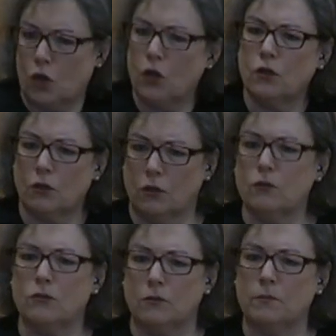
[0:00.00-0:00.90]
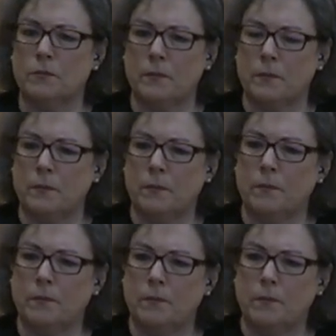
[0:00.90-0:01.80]
already on the territory of the
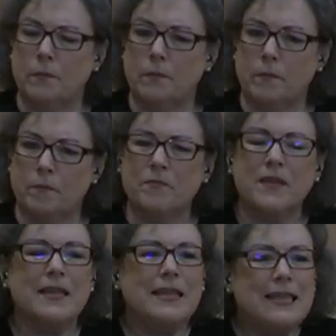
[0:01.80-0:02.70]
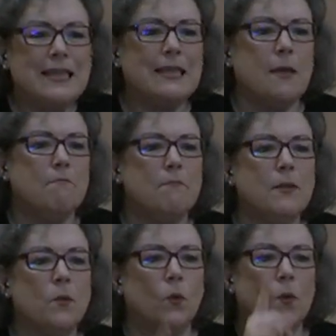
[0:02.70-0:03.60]
European Union. I don't
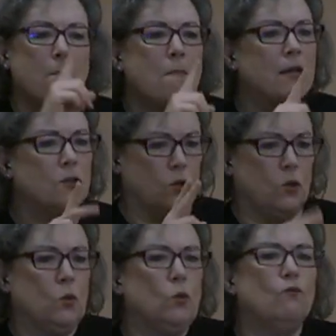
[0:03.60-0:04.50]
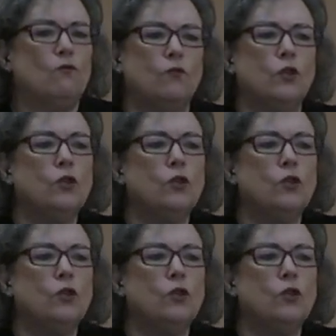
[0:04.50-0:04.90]
want to call these